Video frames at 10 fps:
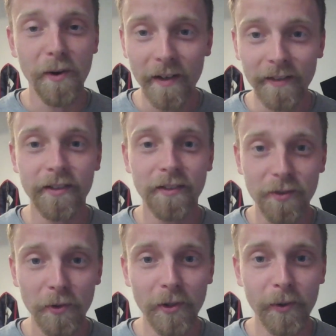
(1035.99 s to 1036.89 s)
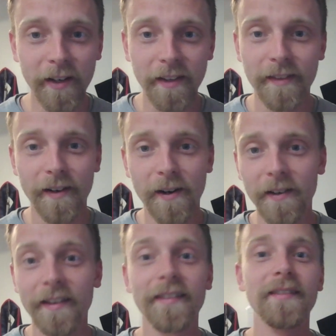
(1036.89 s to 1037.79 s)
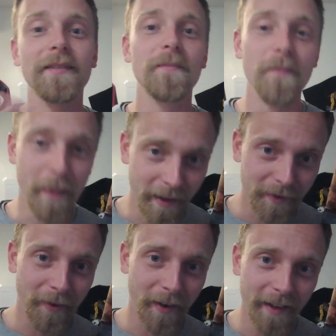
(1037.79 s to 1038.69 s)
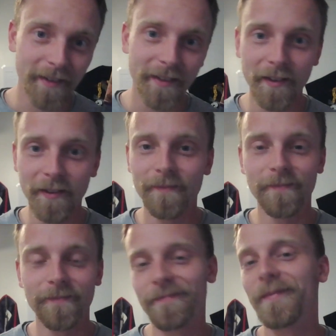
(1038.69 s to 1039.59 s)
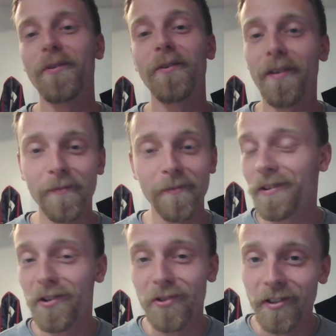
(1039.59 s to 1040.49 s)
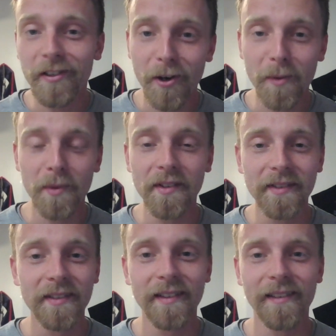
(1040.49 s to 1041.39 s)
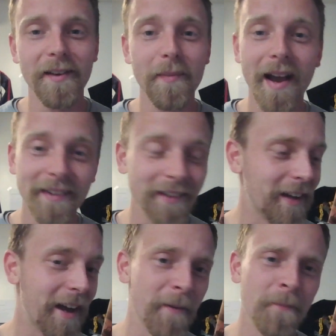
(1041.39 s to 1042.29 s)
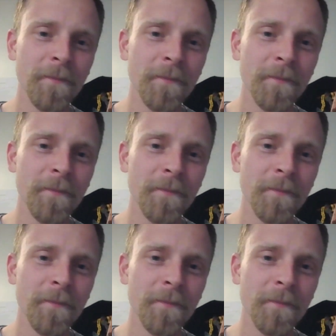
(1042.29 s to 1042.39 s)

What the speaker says: going to school with all his best friends, who are usually nobles, the Basili.